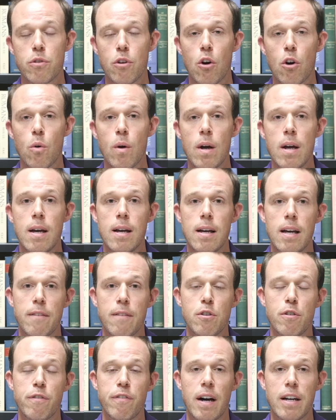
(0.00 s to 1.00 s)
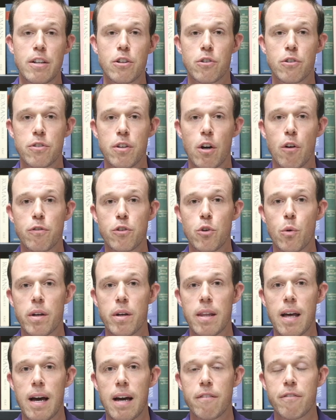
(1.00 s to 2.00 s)
So if you find yourself
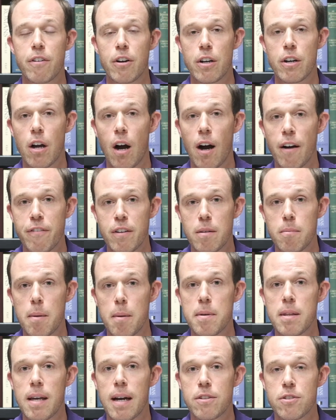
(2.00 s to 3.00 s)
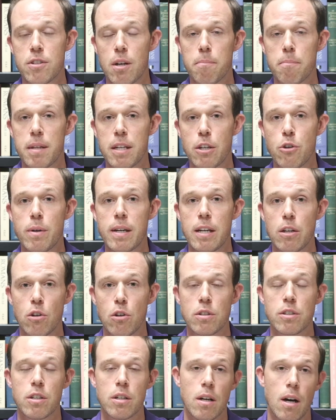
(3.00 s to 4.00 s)
doing that very often, maybe that's something you can
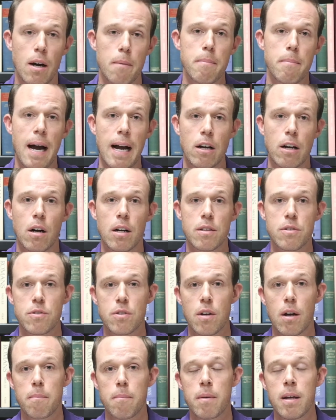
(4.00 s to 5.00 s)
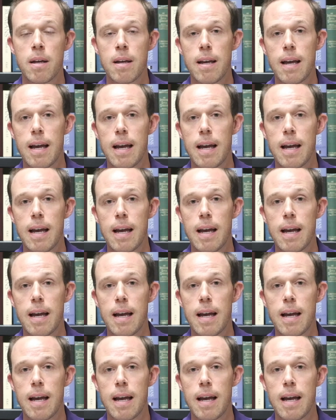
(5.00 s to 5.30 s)
look to cut back on some